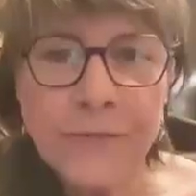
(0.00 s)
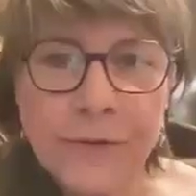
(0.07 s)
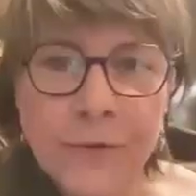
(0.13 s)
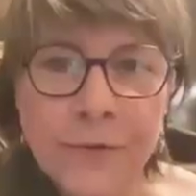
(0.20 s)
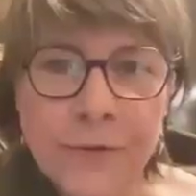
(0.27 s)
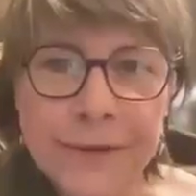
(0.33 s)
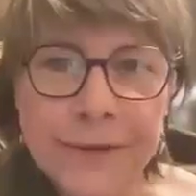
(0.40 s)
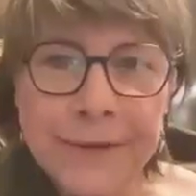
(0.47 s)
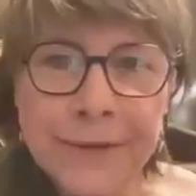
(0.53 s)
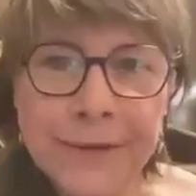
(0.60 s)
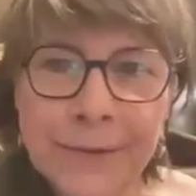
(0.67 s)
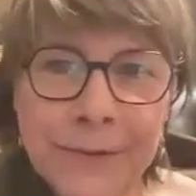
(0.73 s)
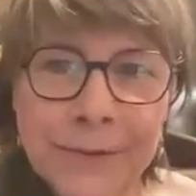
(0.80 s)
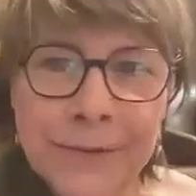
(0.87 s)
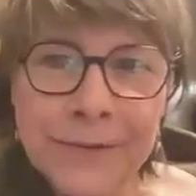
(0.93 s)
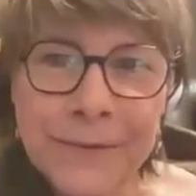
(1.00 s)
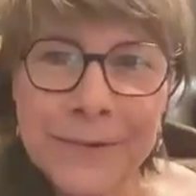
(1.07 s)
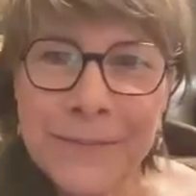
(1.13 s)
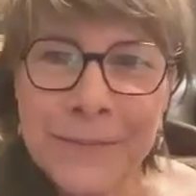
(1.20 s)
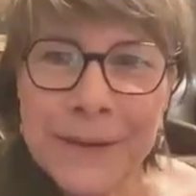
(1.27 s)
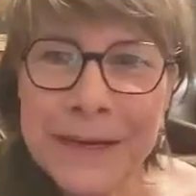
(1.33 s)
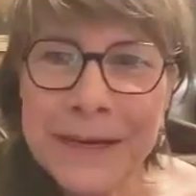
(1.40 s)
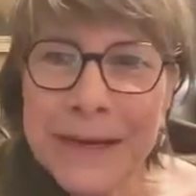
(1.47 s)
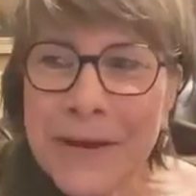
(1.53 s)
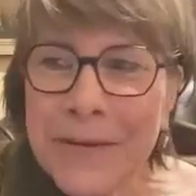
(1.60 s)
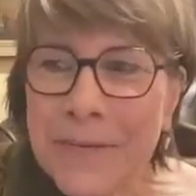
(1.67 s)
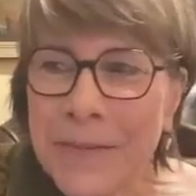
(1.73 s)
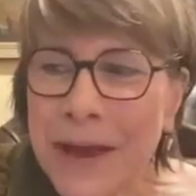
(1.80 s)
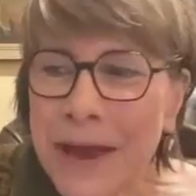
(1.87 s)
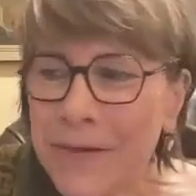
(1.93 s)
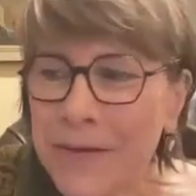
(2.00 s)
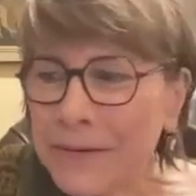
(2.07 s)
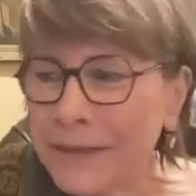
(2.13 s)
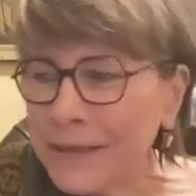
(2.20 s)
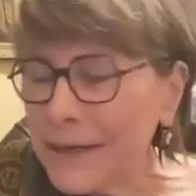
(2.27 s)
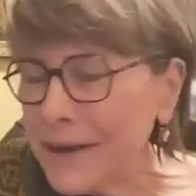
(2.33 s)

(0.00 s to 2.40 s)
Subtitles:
funeral school would be about